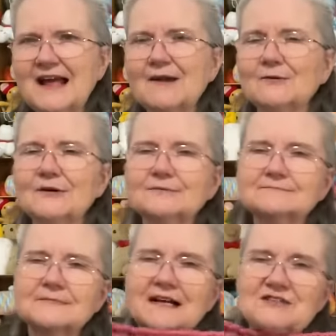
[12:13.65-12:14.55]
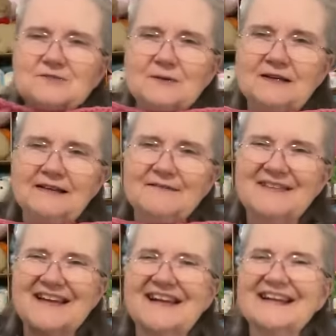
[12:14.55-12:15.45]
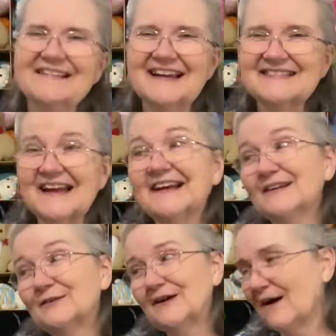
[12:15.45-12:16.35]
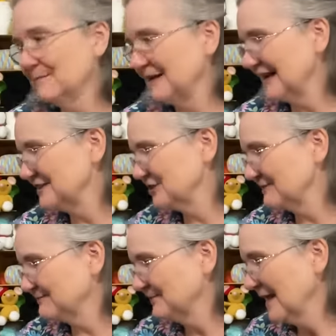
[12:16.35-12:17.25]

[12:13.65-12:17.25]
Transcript: I don't know, I just really love that, like that color combination.